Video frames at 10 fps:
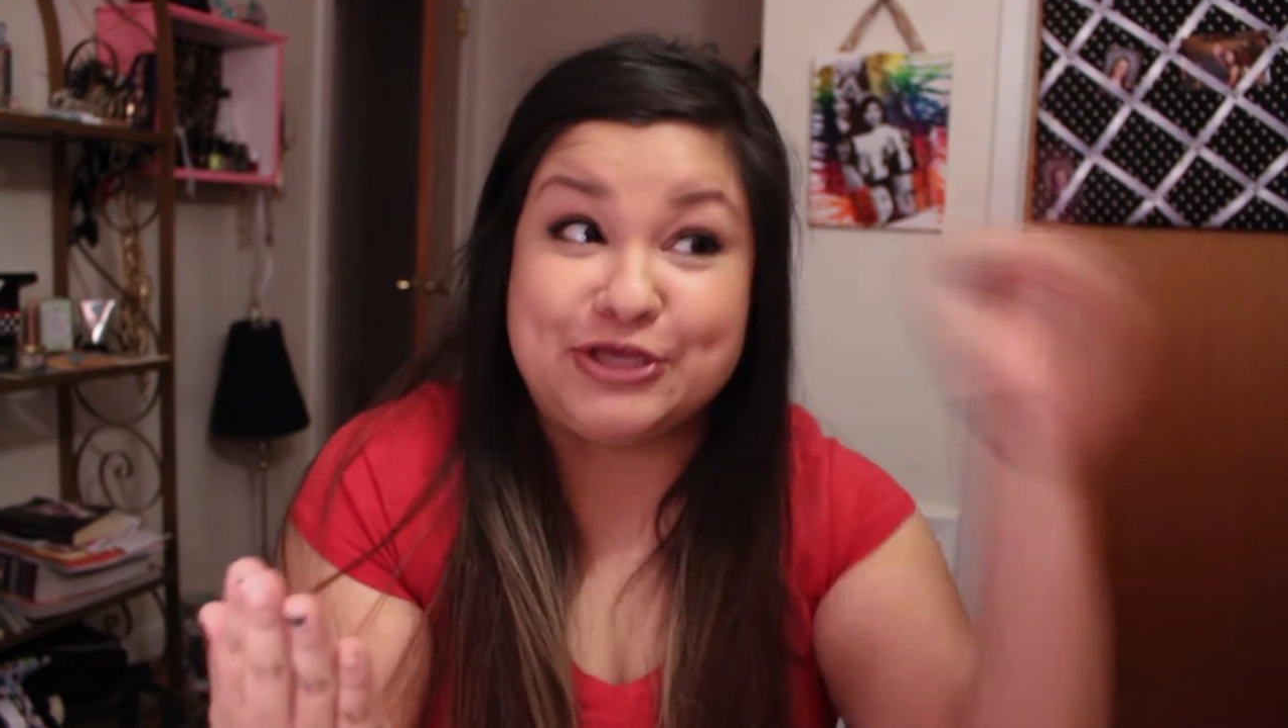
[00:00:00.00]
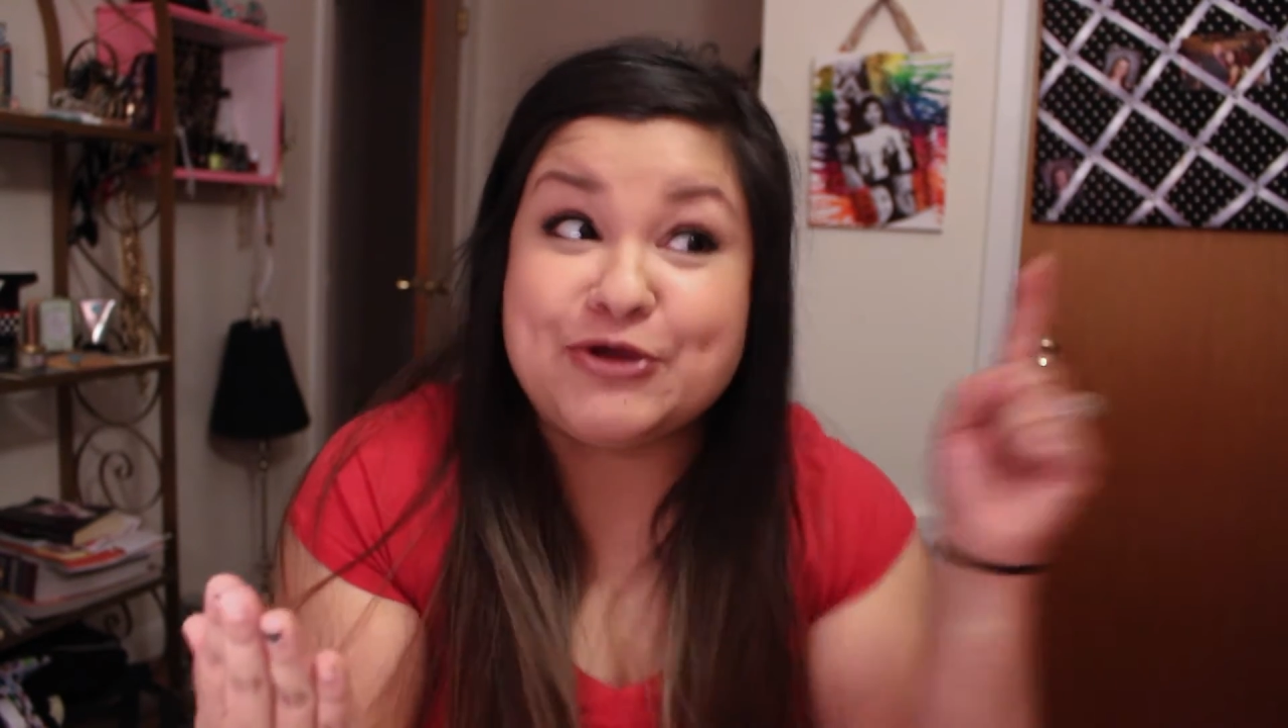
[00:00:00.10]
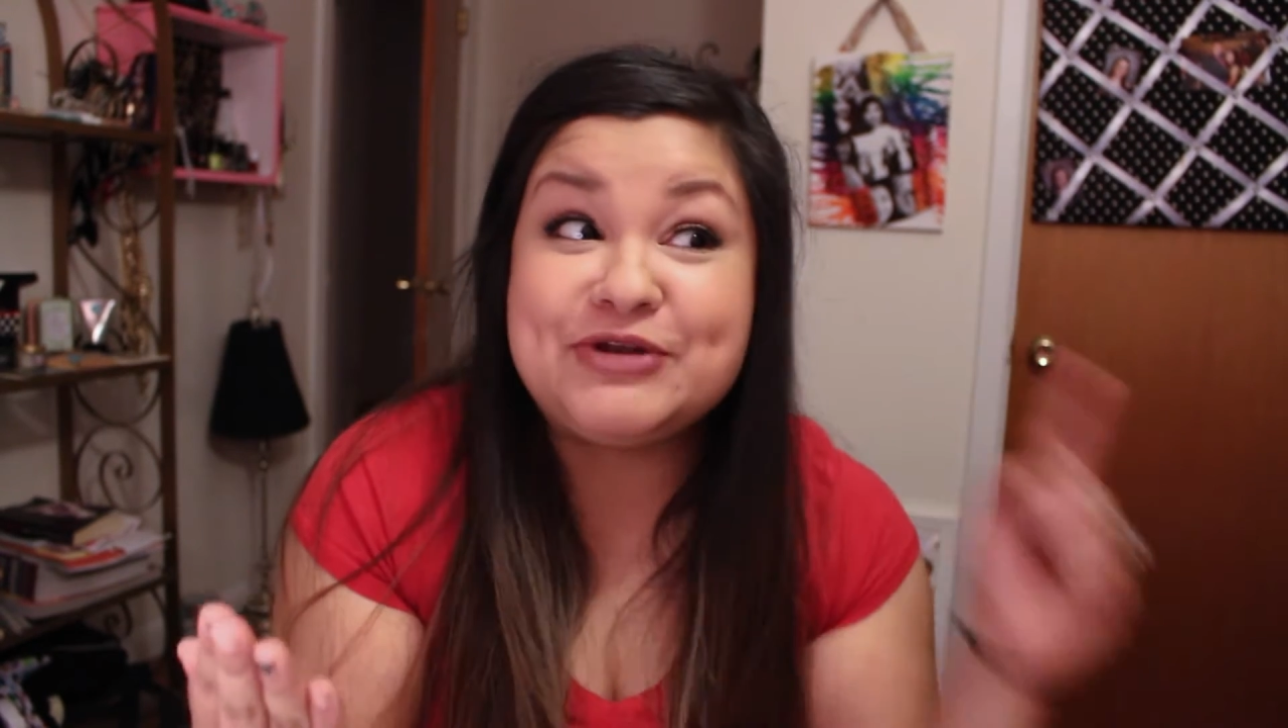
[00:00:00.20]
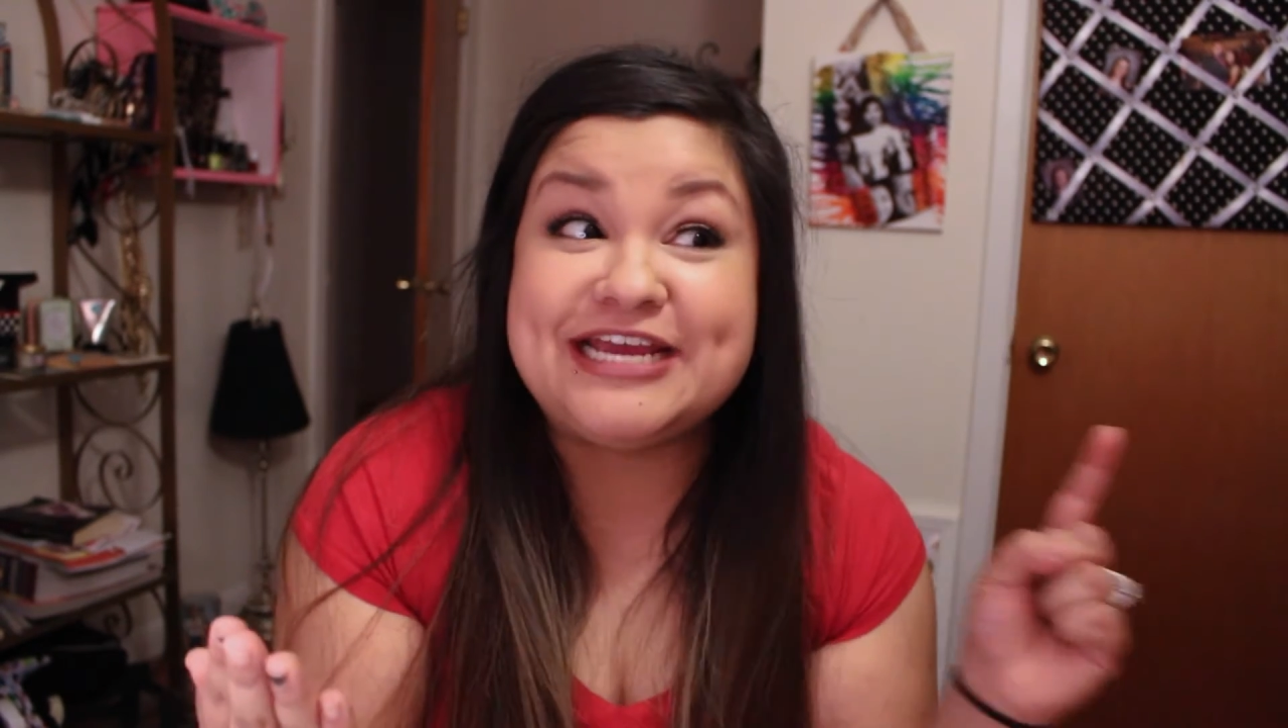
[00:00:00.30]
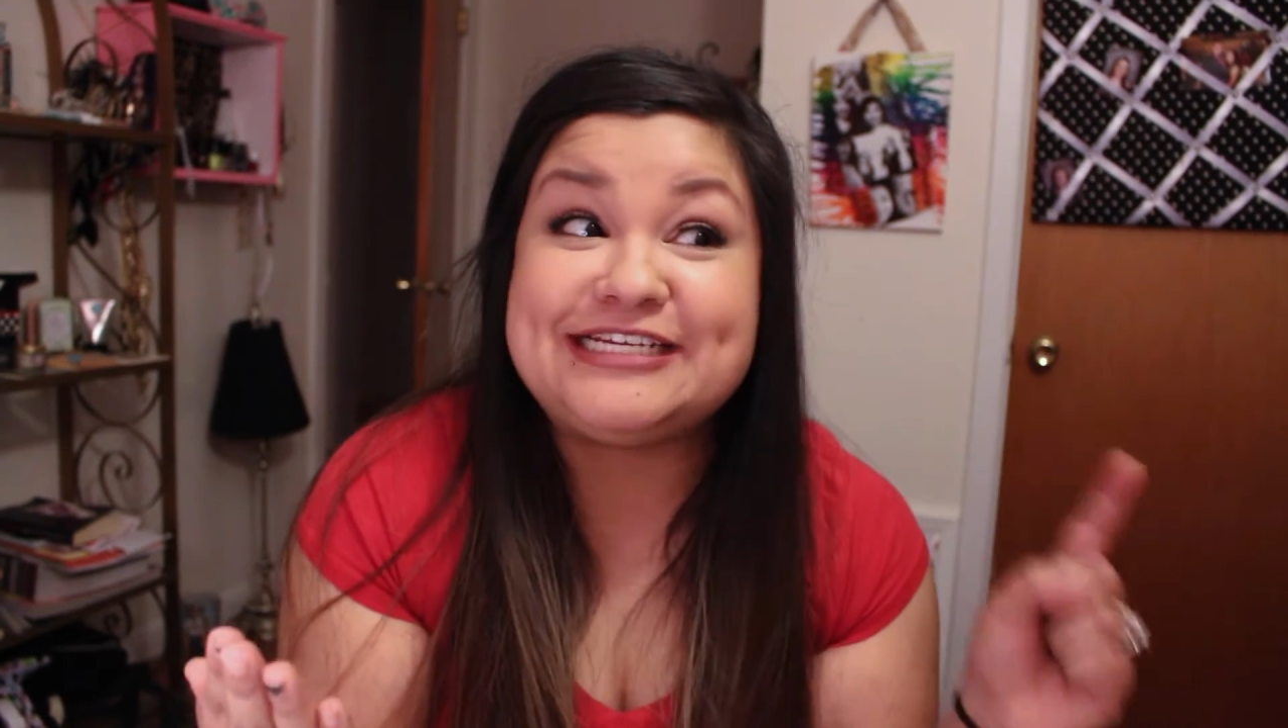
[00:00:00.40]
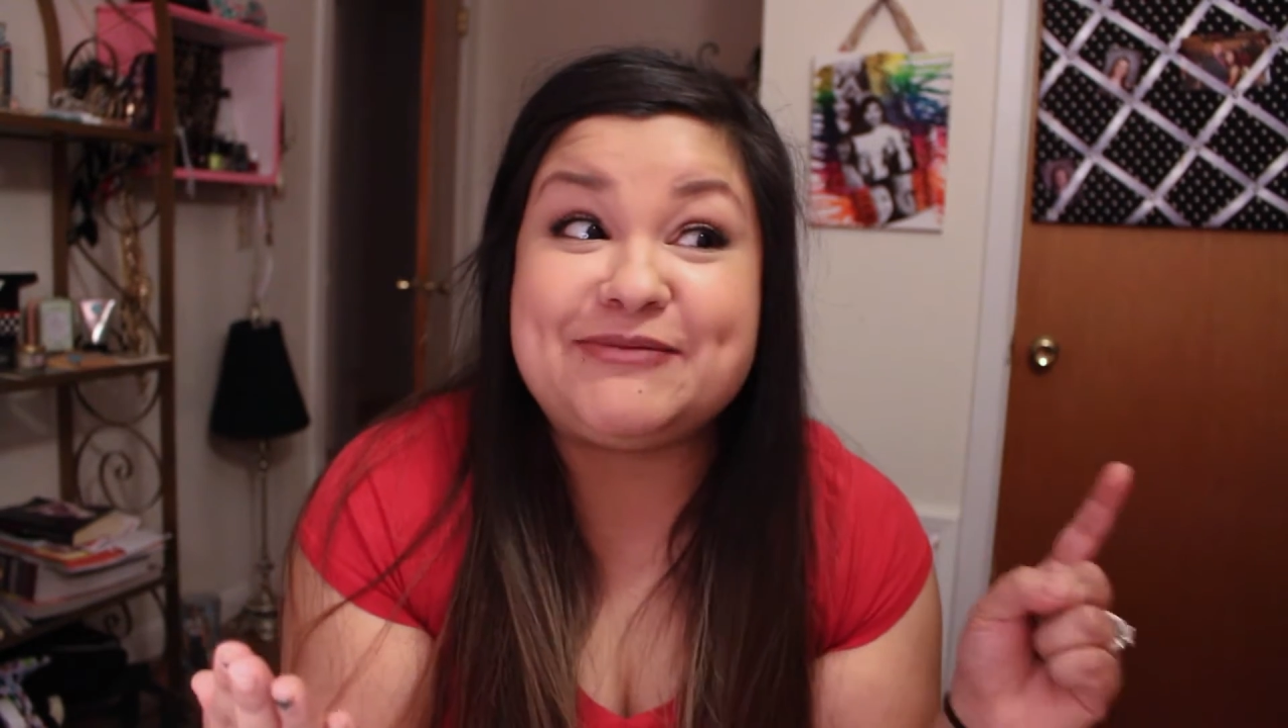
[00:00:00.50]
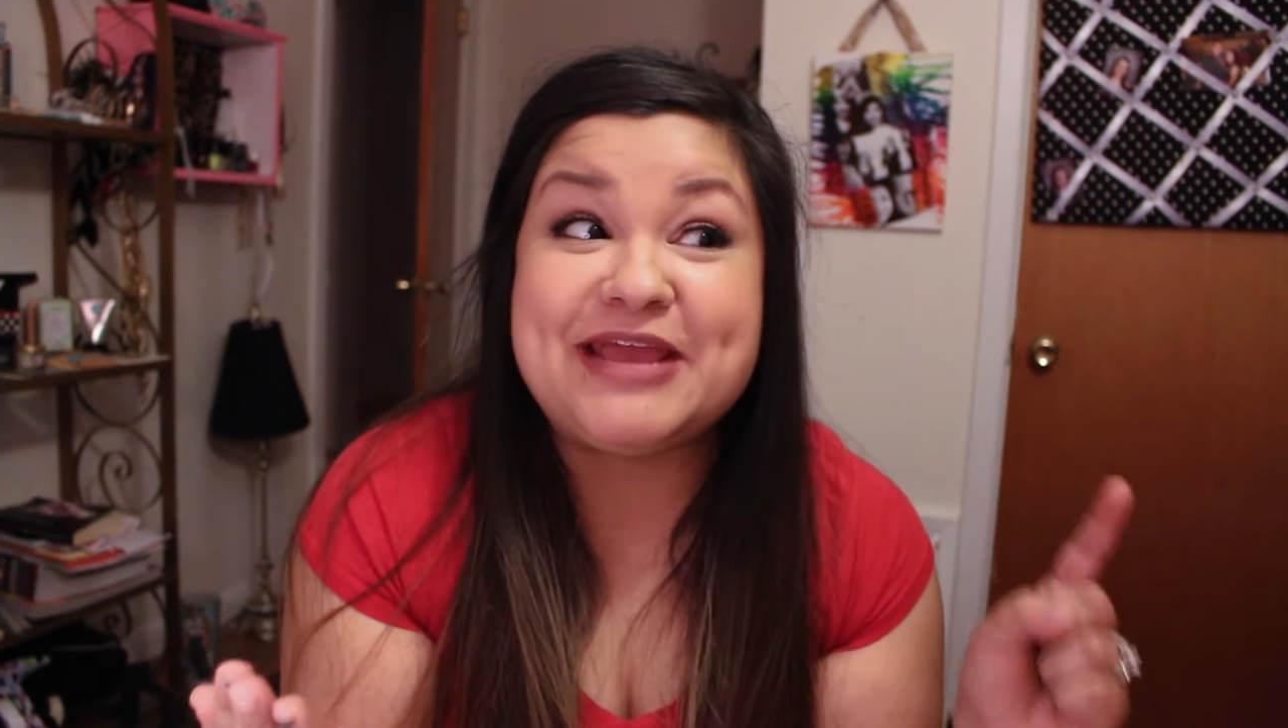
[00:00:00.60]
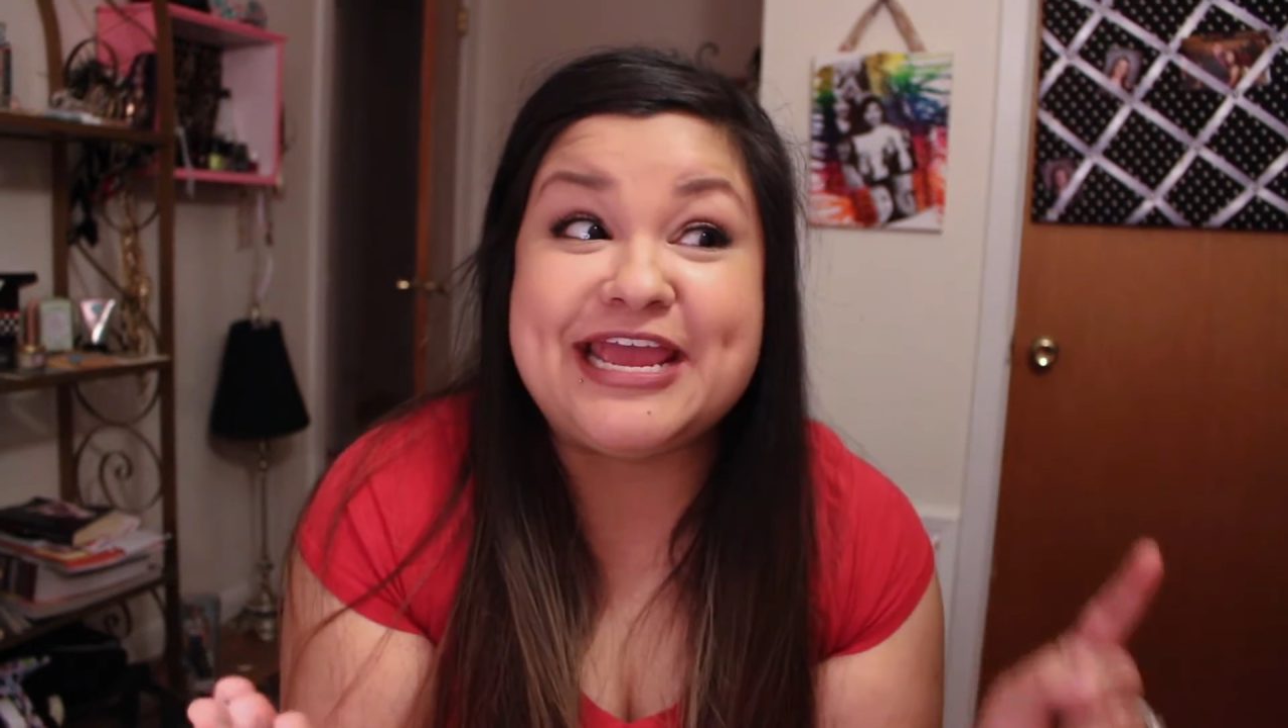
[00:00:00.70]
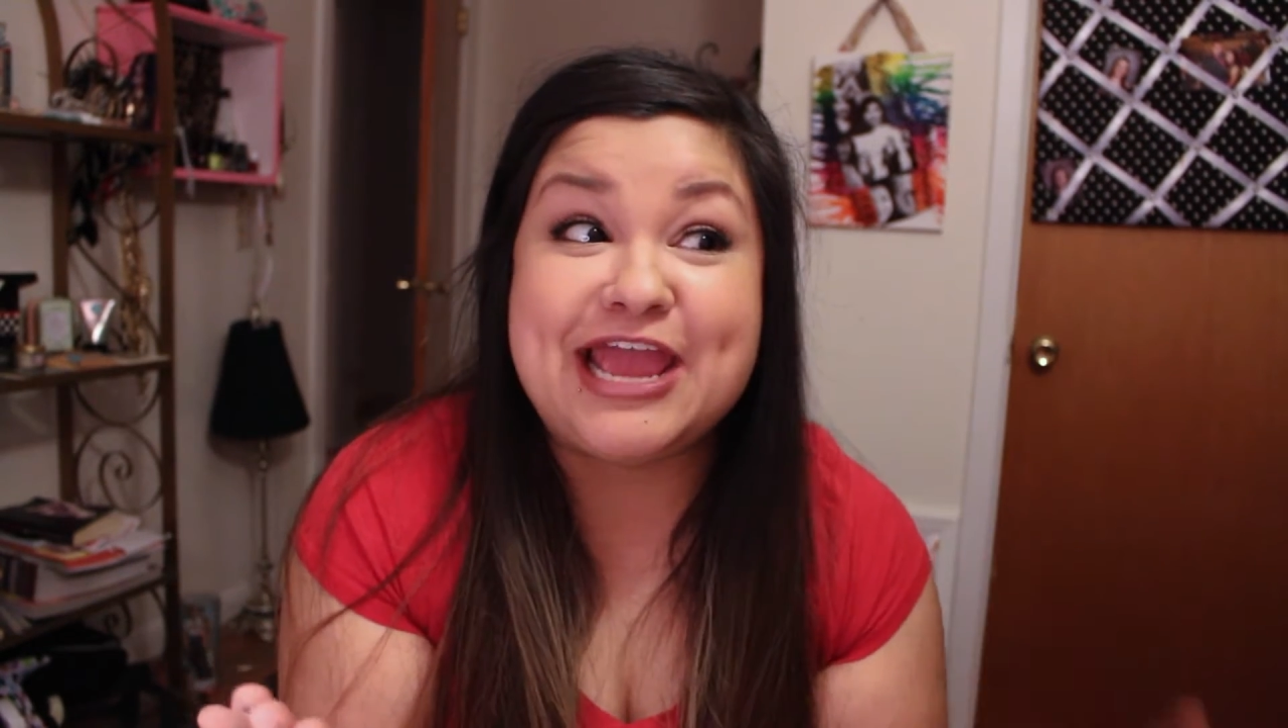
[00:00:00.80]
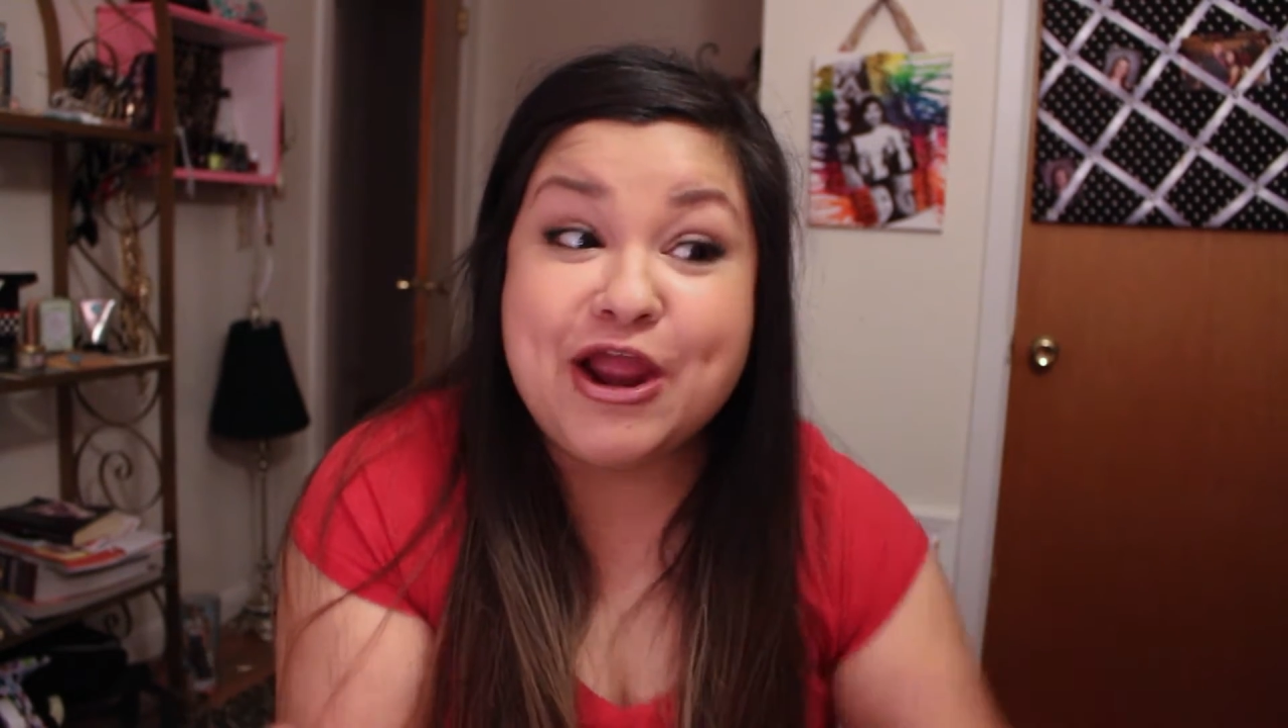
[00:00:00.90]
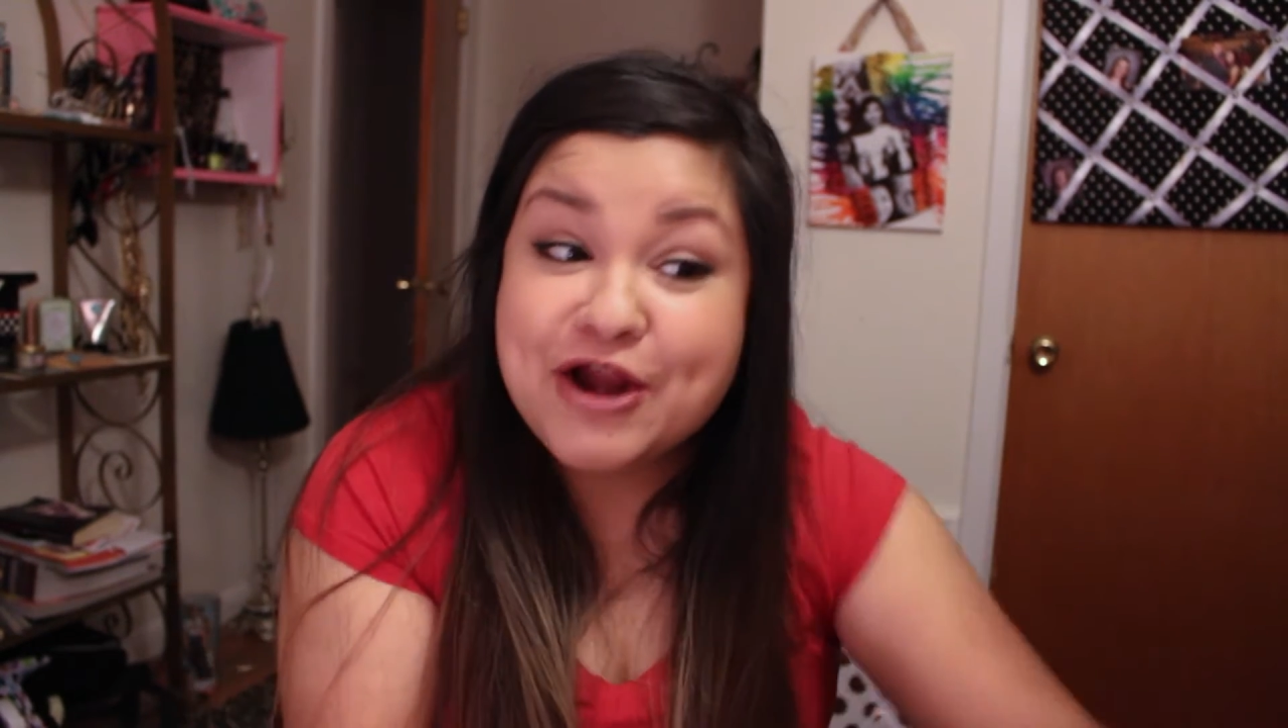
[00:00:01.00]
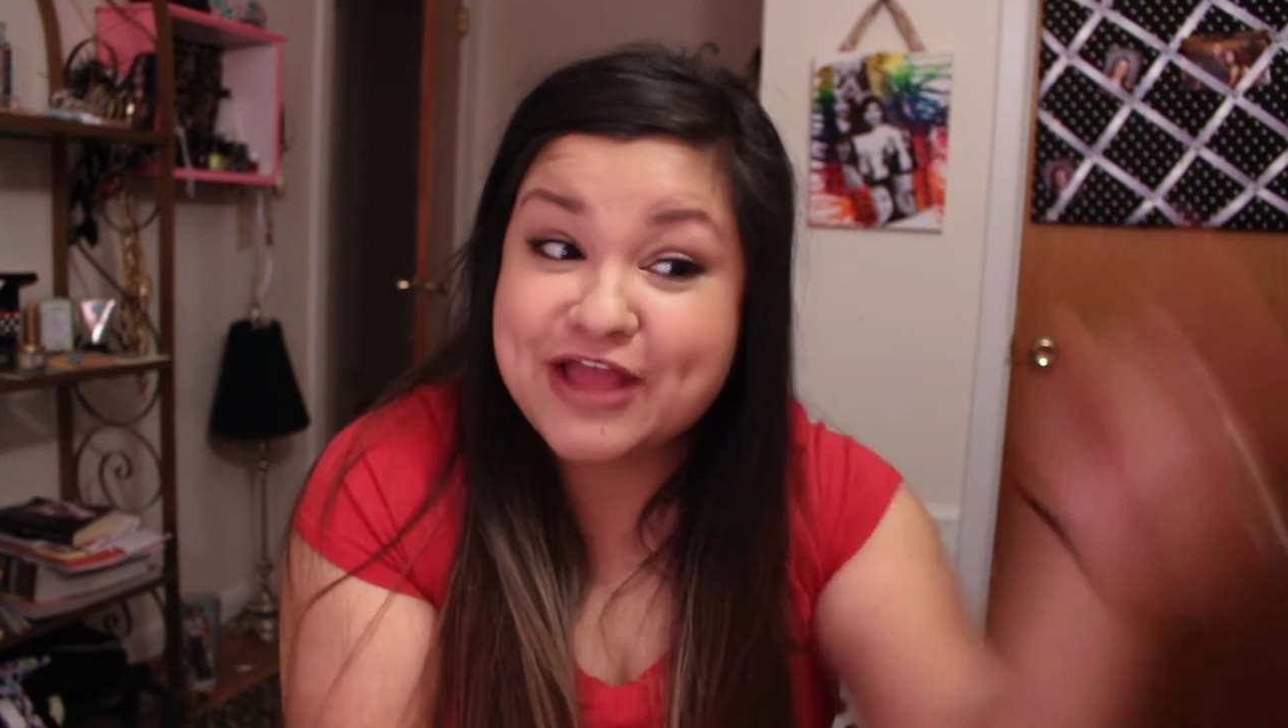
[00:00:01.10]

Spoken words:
you need to be here